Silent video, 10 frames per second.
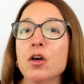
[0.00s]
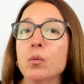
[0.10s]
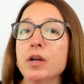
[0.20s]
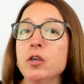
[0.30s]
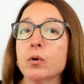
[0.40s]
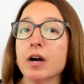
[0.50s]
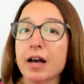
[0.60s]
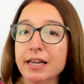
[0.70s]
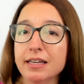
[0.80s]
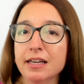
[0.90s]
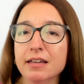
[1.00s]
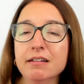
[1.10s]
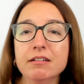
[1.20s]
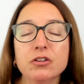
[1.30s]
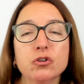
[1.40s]
When you're
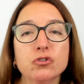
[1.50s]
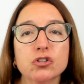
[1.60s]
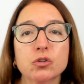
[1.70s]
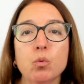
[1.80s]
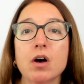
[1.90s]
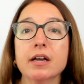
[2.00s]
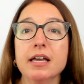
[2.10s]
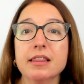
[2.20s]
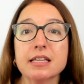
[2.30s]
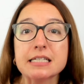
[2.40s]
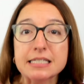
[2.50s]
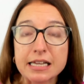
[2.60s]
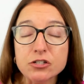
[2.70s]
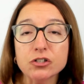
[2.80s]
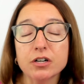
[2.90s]
hiking, you should walk in the
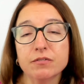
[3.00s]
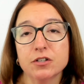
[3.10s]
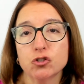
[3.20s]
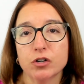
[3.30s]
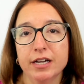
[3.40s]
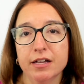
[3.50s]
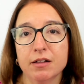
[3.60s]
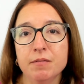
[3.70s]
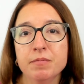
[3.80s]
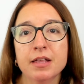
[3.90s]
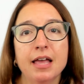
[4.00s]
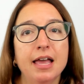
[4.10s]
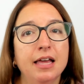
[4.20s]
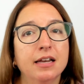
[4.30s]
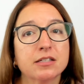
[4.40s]
center of the trail,
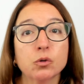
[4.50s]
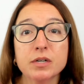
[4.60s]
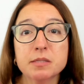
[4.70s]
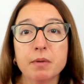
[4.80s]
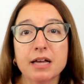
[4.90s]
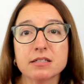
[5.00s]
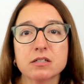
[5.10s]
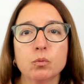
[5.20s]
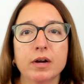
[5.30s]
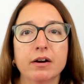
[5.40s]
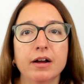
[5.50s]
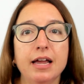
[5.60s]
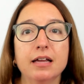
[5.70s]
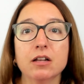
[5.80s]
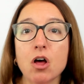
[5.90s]
and it's always best to wear
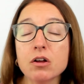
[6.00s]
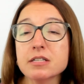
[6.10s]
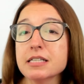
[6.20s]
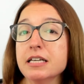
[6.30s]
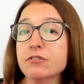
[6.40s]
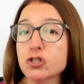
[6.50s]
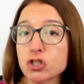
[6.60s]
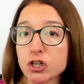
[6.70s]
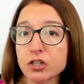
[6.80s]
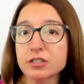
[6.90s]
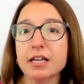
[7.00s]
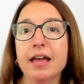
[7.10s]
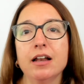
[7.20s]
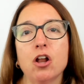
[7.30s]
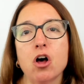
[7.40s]
a long sleeve shirt
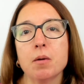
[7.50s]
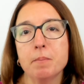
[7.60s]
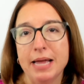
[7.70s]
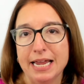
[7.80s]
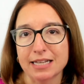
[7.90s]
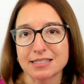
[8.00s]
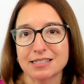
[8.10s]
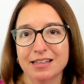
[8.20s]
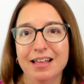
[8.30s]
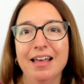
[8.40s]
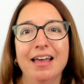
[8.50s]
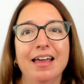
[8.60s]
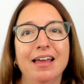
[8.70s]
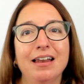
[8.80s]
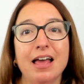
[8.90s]
and long pants.
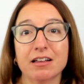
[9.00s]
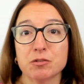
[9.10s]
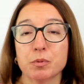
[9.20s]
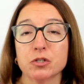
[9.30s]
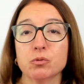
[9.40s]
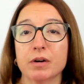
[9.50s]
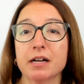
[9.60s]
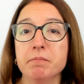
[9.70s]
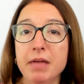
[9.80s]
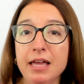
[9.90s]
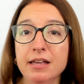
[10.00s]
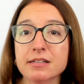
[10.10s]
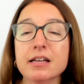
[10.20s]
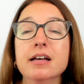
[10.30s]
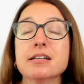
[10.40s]
And experts recommend
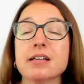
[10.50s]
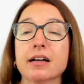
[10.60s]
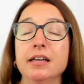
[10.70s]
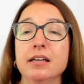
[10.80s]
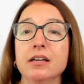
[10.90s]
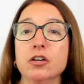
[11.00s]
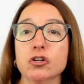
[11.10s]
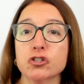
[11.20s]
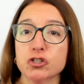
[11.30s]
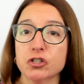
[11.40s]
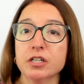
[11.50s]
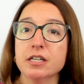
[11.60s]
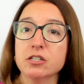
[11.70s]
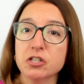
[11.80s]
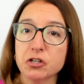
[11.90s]
tucking your shirt
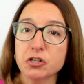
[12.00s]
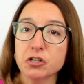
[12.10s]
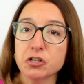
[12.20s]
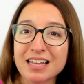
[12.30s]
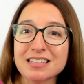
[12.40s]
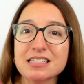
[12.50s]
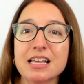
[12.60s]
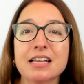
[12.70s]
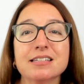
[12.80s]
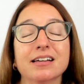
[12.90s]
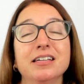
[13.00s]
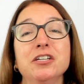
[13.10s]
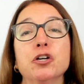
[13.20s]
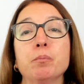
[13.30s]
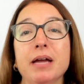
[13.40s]
into your pants and tucking
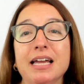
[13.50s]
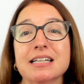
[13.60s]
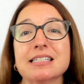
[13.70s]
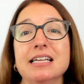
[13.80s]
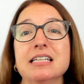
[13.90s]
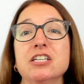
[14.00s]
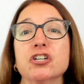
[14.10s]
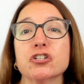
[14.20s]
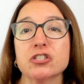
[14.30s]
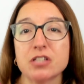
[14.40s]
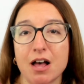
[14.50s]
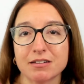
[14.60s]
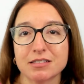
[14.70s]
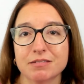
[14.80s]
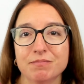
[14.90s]
your pants into your
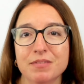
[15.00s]
socks.